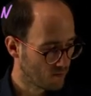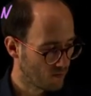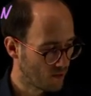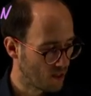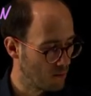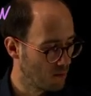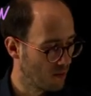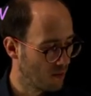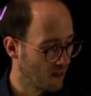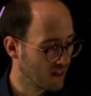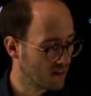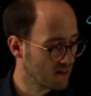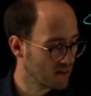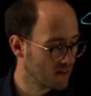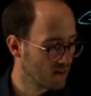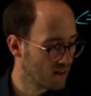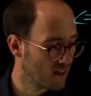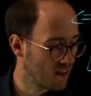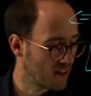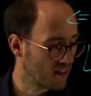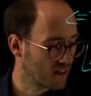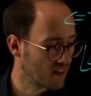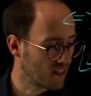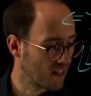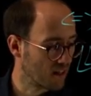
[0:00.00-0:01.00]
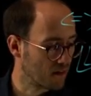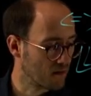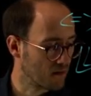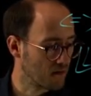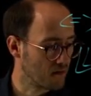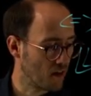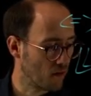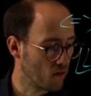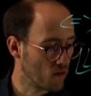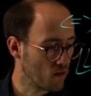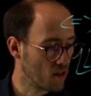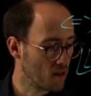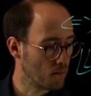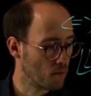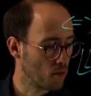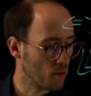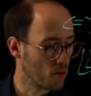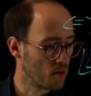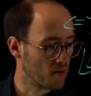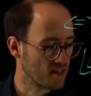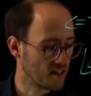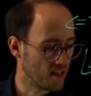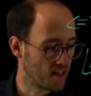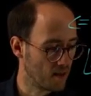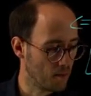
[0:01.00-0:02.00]
but it can vary per
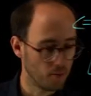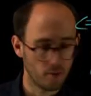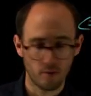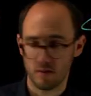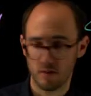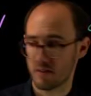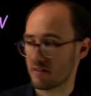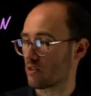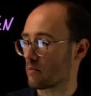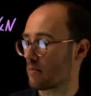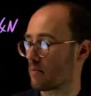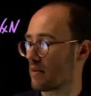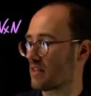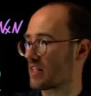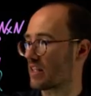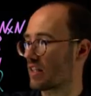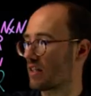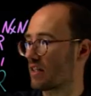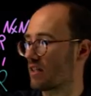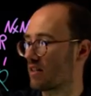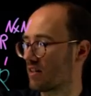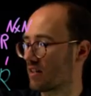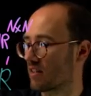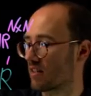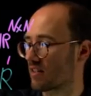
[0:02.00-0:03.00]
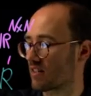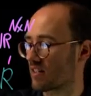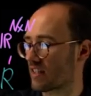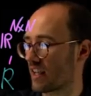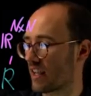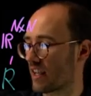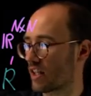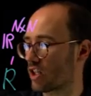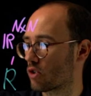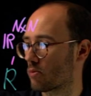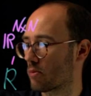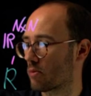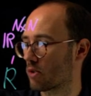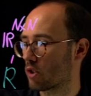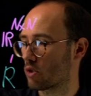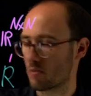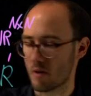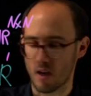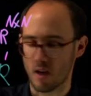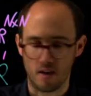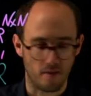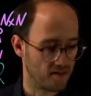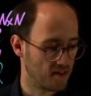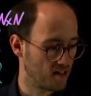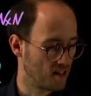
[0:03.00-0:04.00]
sample, so basically the sketch which we
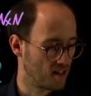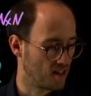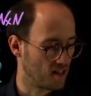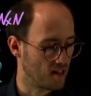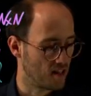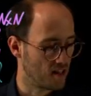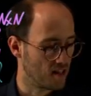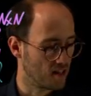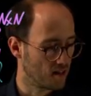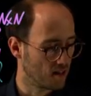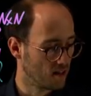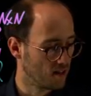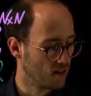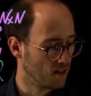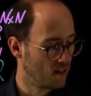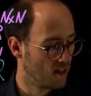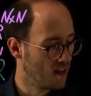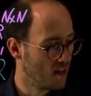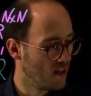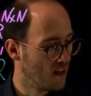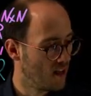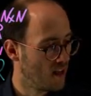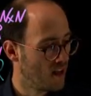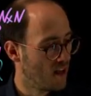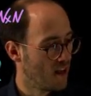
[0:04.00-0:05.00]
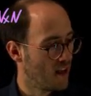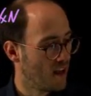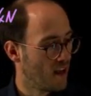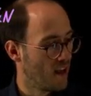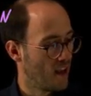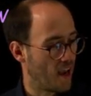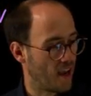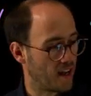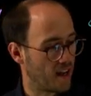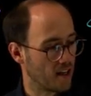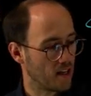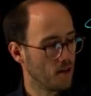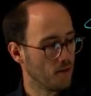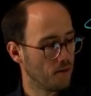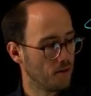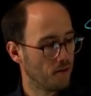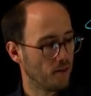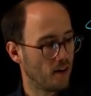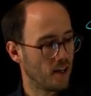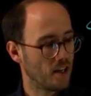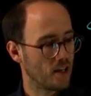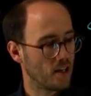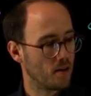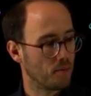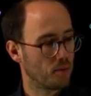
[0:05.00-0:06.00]
have seen here. And if I
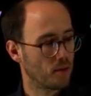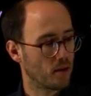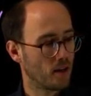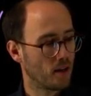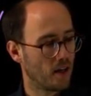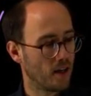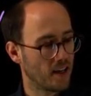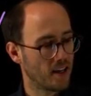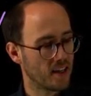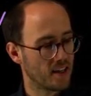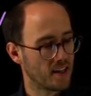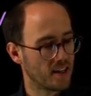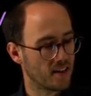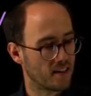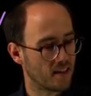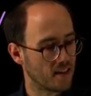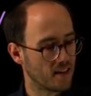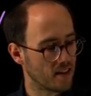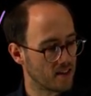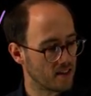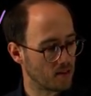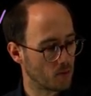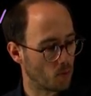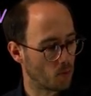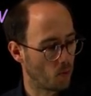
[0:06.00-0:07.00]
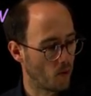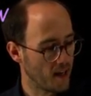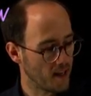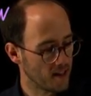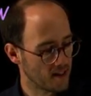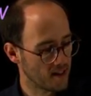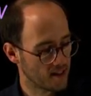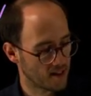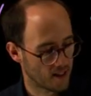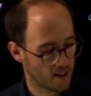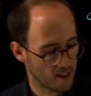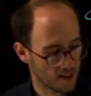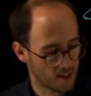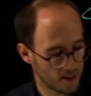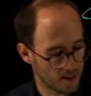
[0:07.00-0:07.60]
apply this weighting,